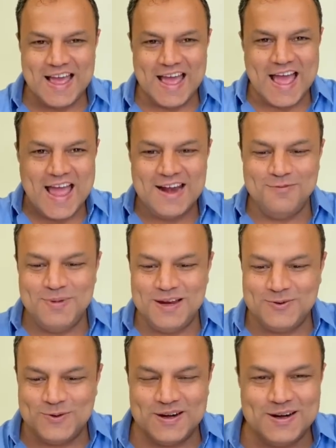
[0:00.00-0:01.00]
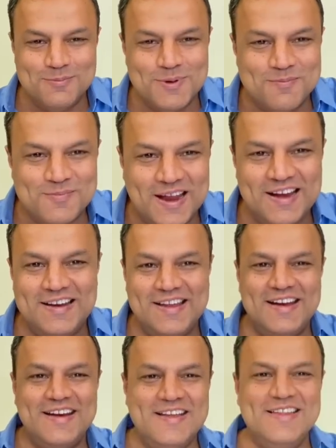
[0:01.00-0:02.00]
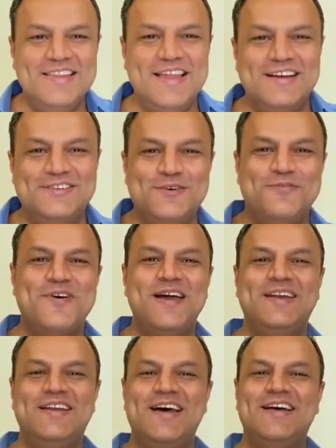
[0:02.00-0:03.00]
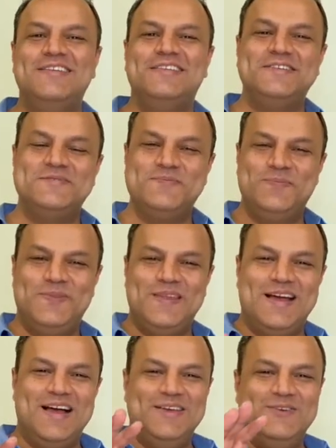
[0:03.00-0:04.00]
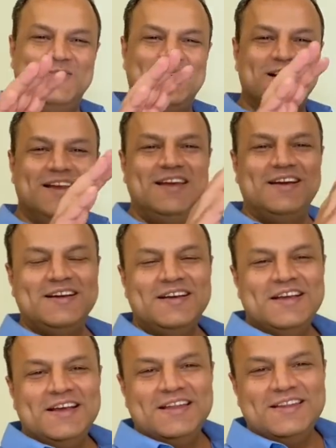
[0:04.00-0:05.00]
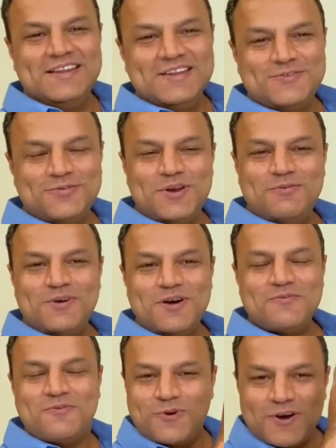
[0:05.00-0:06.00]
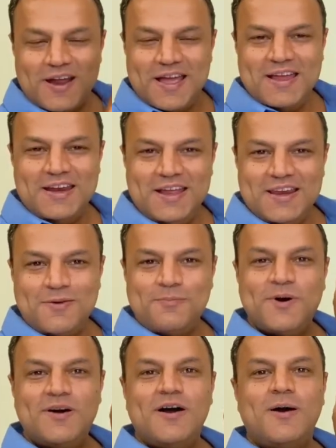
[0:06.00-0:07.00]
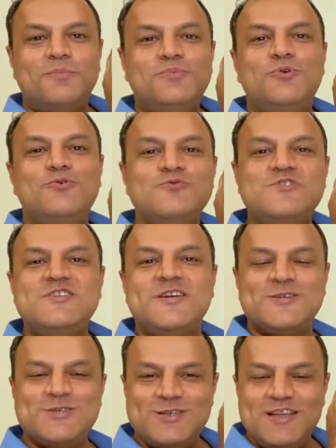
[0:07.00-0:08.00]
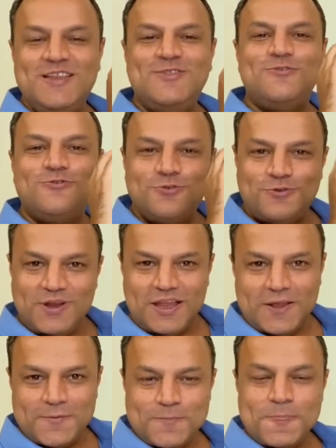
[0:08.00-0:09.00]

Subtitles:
Add B to it, it will become 98. That's your final answer. Are you clear? This will work for any number up to 63.